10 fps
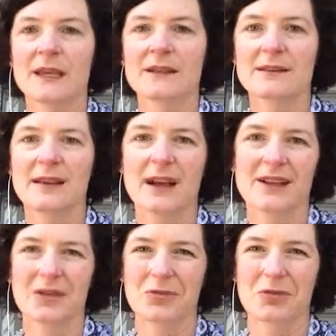it
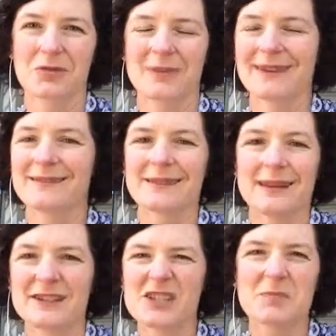kind of it
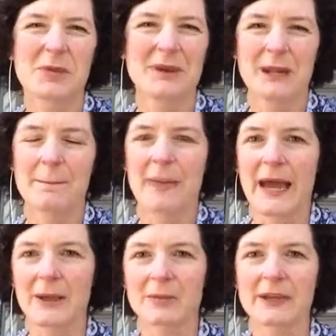just put me in a
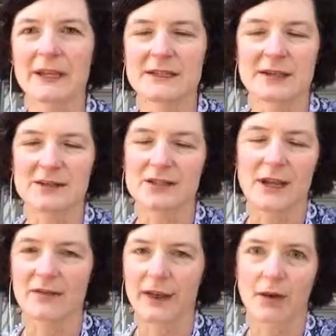bad place, just
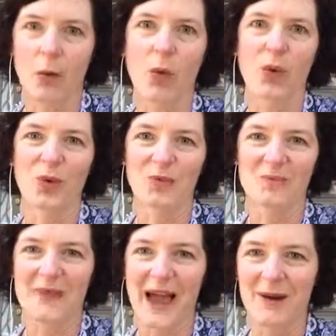have like
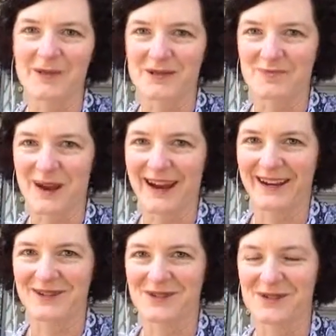old habits and
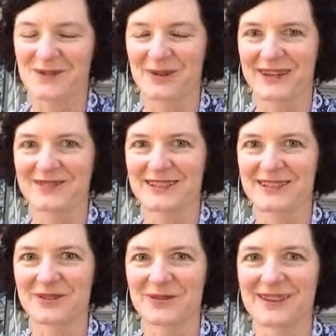patterns around
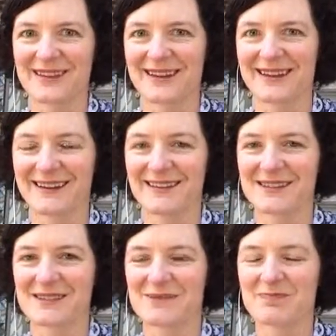dealing with
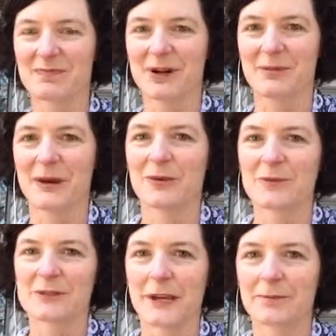this part of my
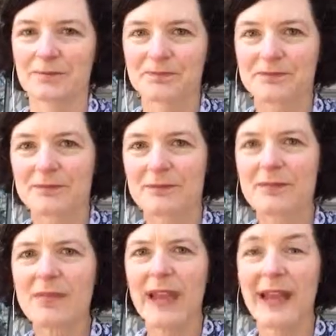website.
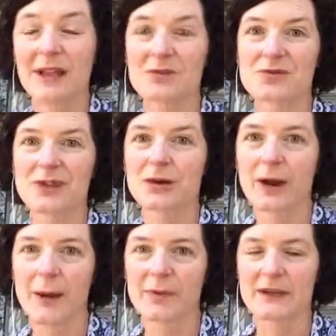And it was really
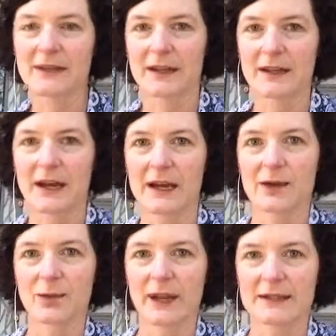crappy. And then
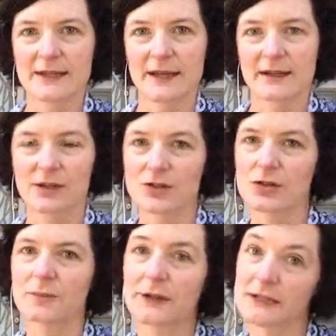I went and
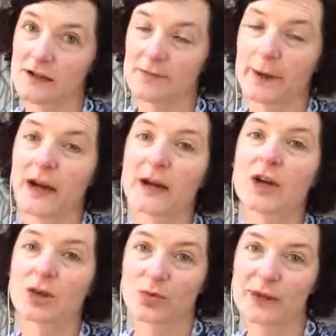consoled myself by
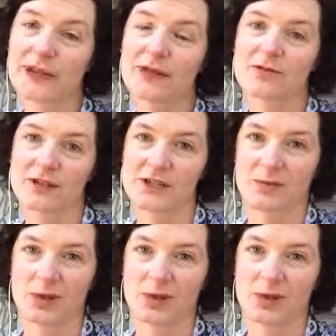reading a fiction